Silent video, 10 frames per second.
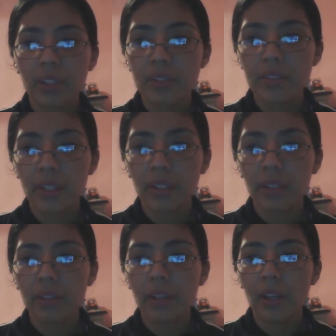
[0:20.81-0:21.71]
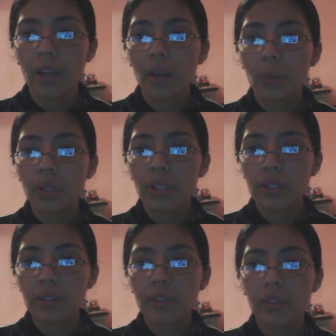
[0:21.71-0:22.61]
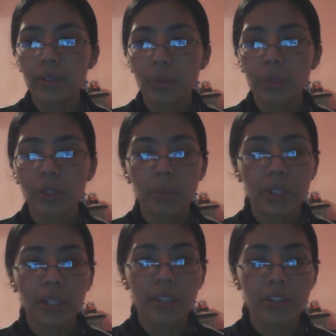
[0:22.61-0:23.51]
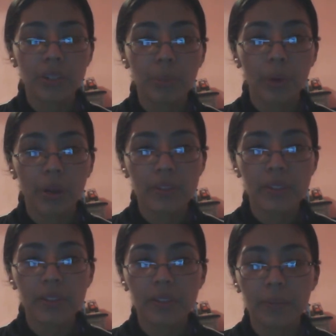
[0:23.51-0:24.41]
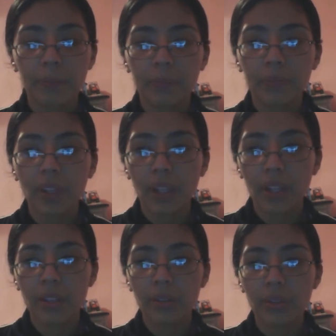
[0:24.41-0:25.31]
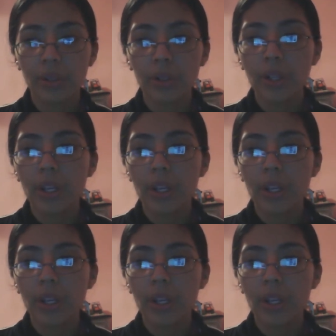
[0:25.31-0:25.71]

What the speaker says: Second, what is the communication process? And third,